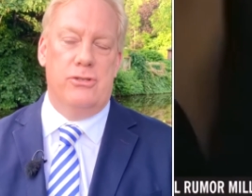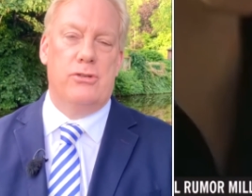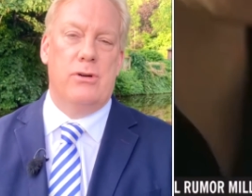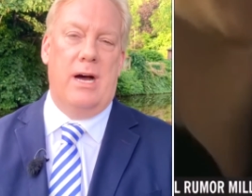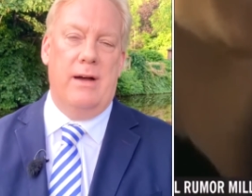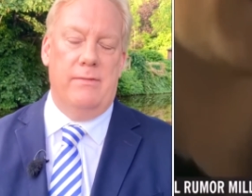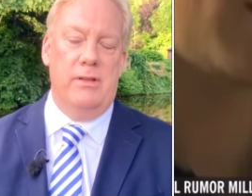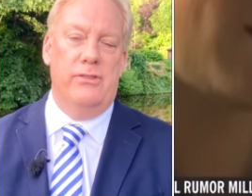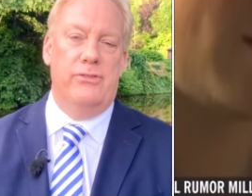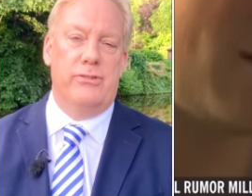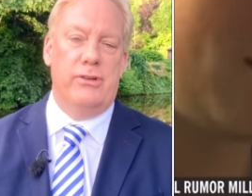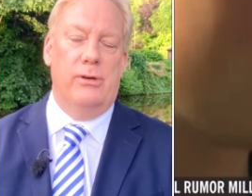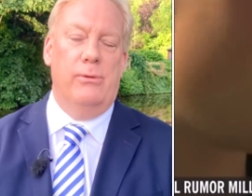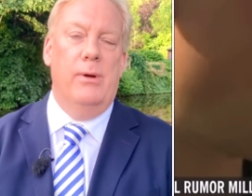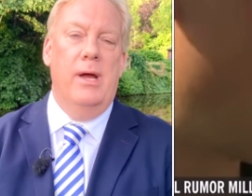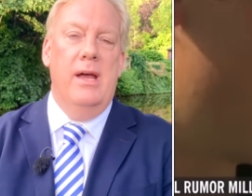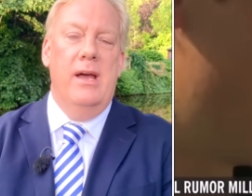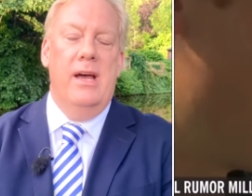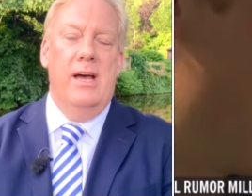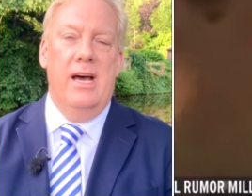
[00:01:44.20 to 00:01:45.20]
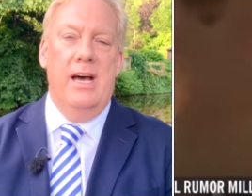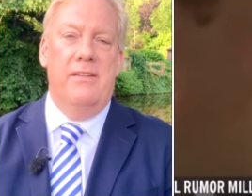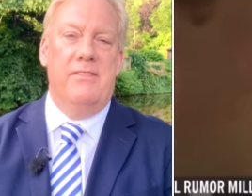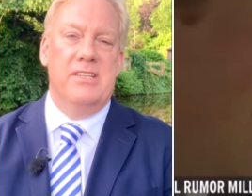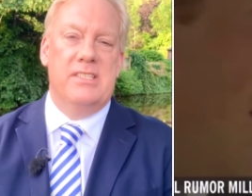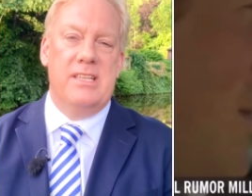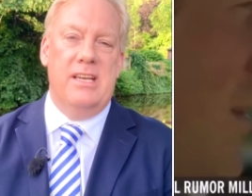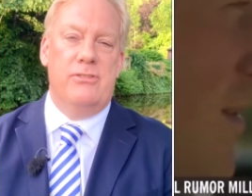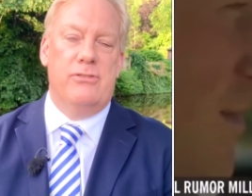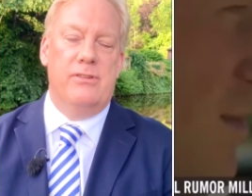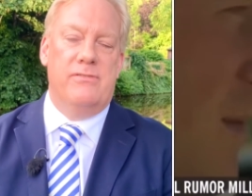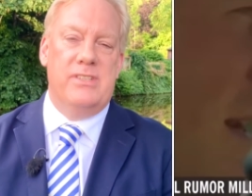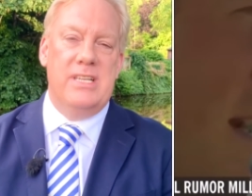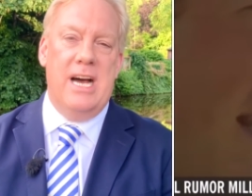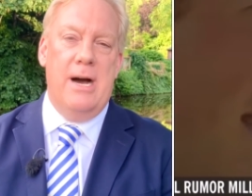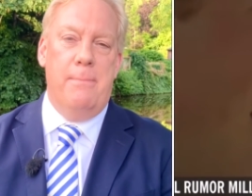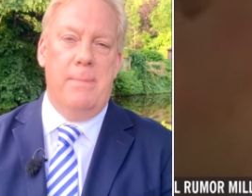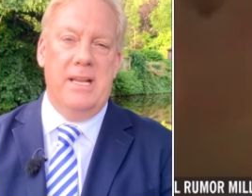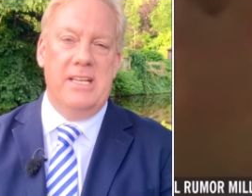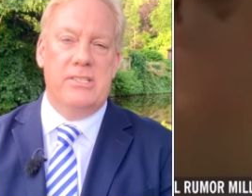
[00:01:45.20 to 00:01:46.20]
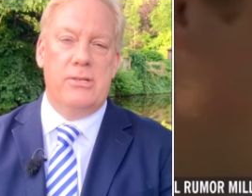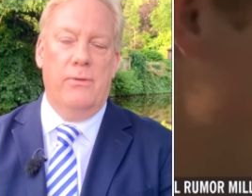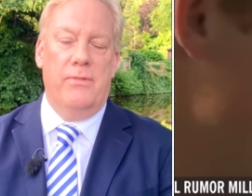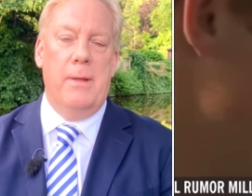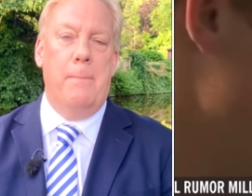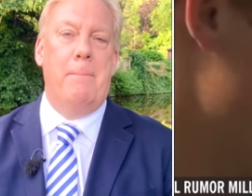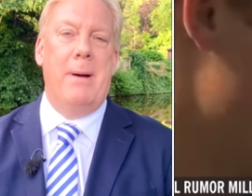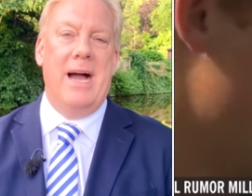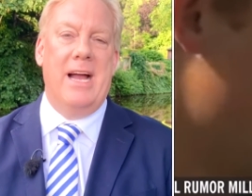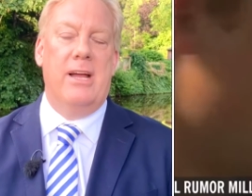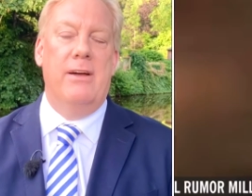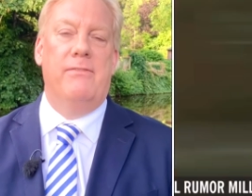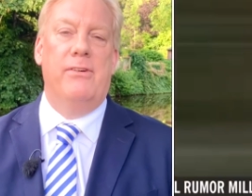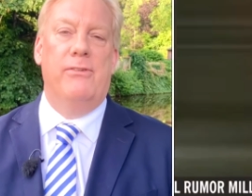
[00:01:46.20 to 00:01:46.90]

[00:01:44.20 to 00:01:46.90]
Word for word: driving through uh, the centre of town, but it's on the back of